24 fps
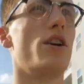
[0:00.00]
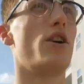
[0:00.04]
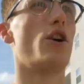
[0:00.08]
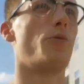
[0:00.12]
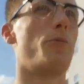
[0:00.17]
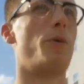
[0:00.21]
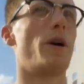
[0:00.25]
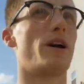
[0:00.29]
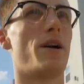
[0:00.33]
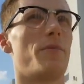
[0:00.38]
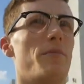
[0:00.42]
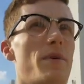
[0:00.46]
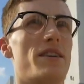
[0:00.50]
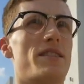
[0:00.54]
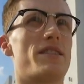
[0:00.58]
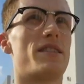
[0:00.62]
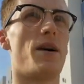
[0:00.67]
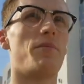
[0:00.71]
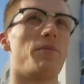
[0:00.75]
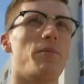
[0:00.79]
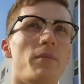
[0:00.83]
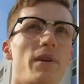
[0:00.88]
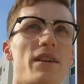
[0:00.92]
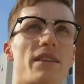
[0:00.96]
go pick up my
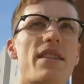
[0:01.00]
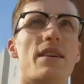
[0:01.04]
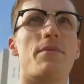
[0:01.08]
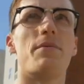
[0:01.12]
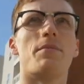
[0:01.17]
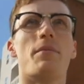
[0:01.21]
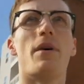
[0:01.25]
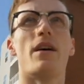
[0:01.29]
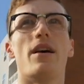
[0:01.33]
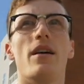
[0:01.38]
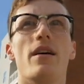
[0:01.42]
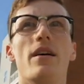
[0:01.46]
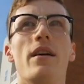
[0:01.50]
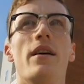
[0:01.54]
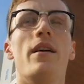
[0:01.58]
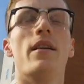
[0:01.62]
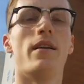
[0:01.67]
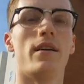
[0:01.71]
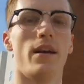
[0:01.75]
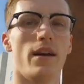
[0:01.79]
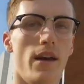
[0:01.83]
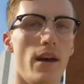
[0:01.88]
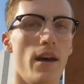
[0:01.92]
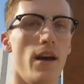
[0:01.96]
supplements at my
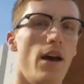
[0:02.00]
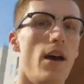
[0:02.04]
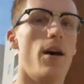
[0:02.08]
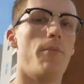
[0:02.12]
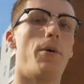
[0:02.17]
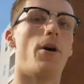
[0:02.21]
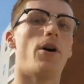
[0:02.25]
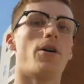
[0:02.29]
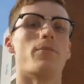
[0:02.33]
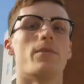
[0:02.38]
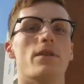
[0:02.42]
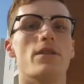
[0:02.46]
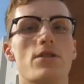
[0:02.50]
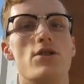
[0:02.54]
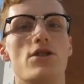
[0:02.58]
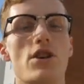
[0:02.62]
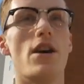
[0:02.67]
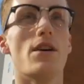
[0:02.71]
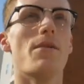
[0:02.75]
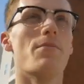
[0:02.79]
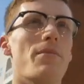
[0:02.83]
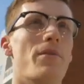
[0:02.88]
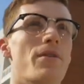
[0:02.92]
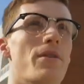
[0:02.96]
apartment
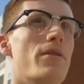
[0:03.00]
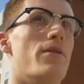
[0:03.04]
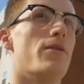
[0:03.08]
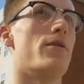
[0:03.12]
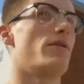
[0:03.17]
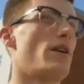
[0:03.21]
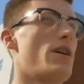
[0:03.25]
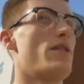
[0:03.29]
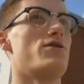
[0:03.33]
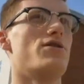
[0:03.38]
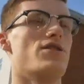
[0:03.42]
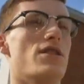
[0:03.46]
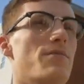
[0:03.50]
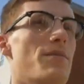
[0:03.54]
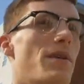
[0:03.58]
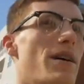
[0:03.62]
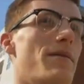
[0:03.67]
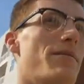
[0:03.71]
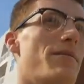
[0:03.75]
gym, or not gym,